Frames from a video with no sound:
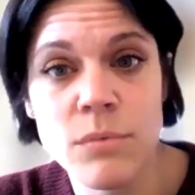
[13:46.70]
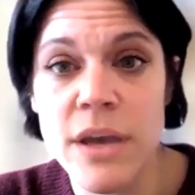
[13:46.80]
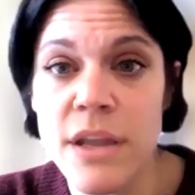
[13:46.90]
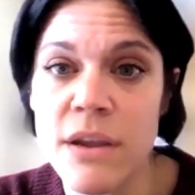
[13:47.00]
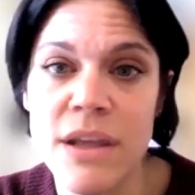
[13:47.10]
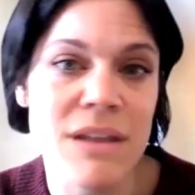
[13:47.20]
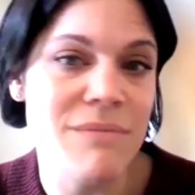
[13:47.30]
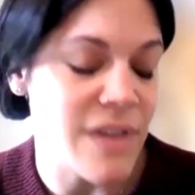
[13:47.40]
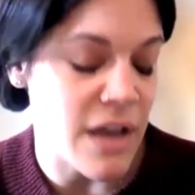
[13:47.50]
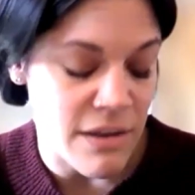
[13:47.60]

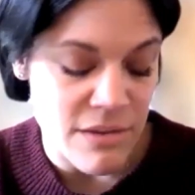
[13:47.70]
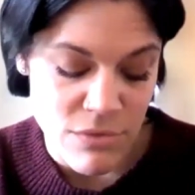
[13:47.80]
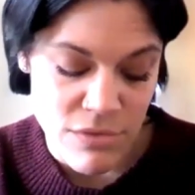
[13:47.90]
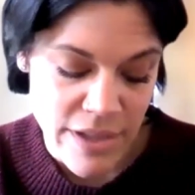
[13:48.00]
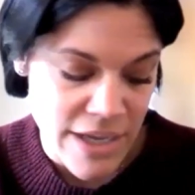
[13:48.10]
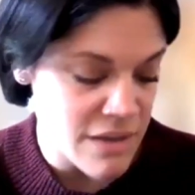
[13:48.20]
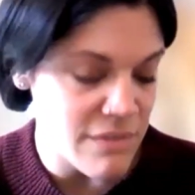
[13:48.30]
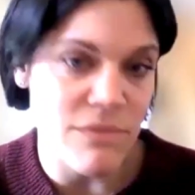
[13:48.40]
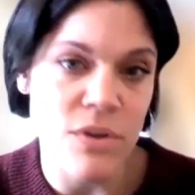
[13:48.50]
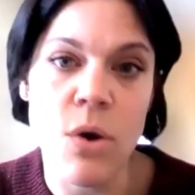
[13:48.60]
It'll like
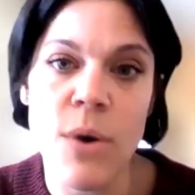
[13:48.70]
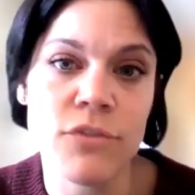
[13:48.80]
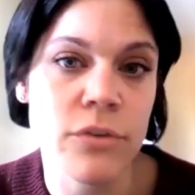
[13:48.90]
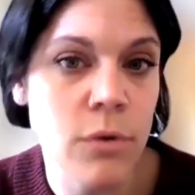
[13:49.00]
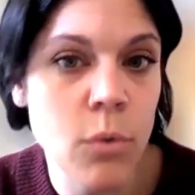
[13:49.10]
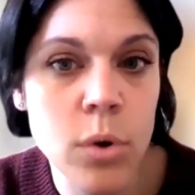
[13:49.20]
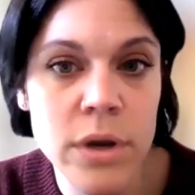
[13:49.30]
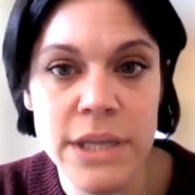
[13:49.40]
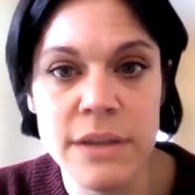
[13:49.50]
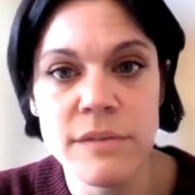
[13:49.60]
go after their
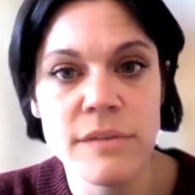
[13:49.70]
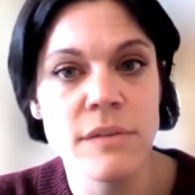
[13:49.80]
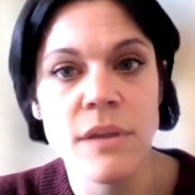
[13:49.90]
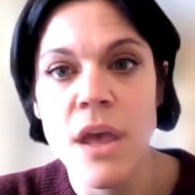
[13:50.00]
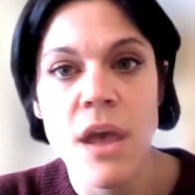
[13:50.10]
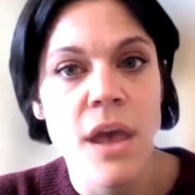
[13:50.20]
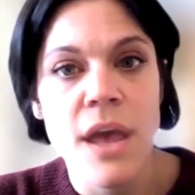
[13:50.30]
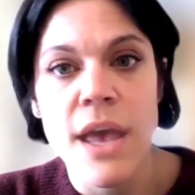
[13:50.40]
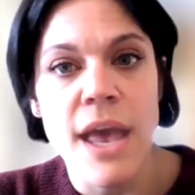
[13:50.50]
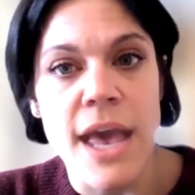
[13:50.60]
organs.
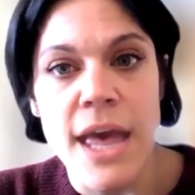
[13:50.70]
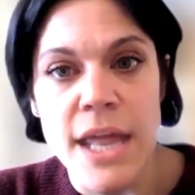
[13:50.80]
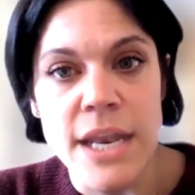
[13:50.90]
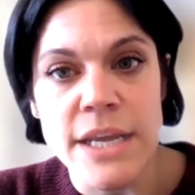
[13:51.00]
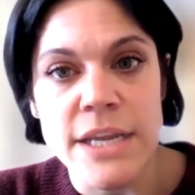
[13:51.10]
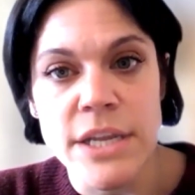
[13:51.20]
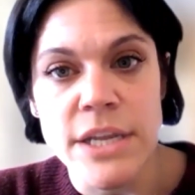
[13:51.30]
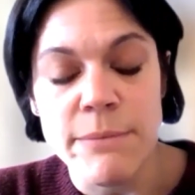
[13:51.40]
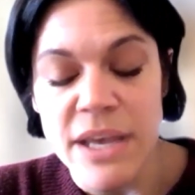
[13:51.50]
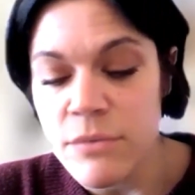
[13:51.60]
And
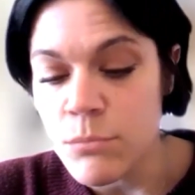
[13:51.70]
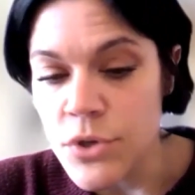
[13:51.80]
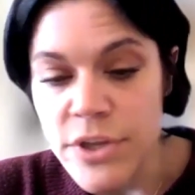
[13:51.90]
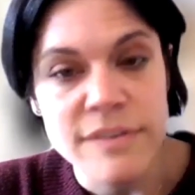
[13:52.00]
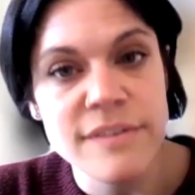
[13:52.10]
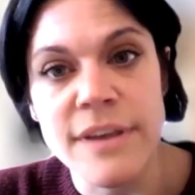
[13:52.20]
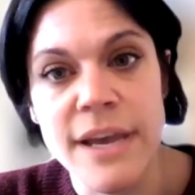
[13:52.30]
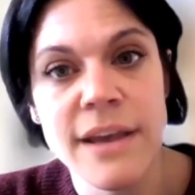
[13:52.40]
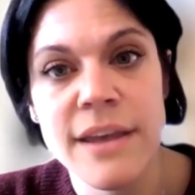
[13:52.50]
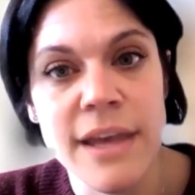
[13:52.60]
it makes them really
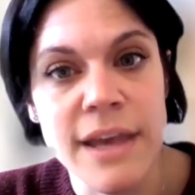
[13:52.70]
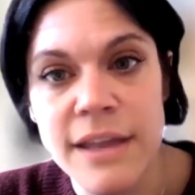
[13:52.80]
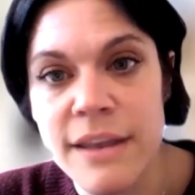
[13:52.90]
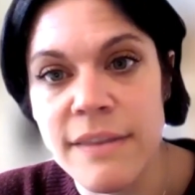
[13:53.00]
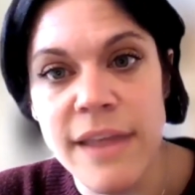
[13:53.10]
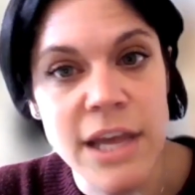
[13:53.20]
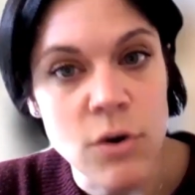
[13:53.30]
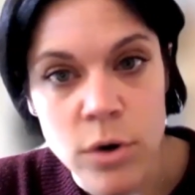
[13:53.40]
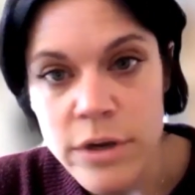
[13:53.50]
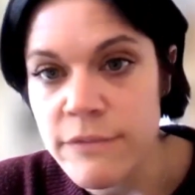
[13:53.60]
sick and they get
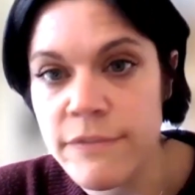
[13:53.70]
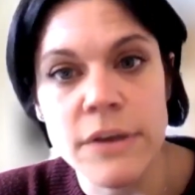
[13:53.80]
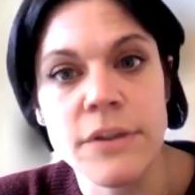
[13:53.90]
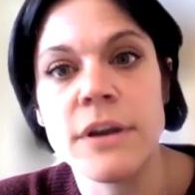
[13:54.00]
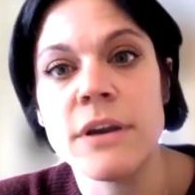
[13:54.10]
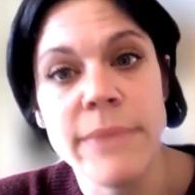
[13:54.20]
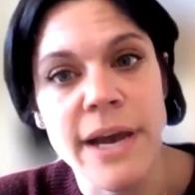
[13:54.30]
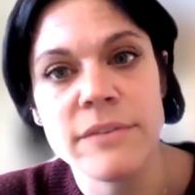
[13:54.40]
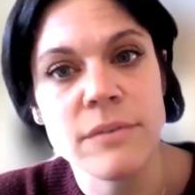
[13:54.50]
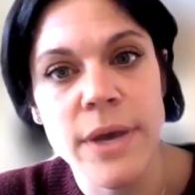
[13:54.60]
organ failure and
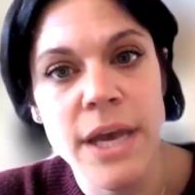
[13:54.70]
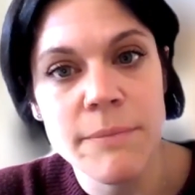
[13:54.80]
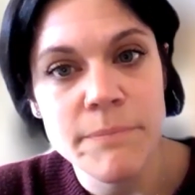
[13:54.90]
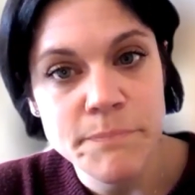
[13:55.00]
pass away.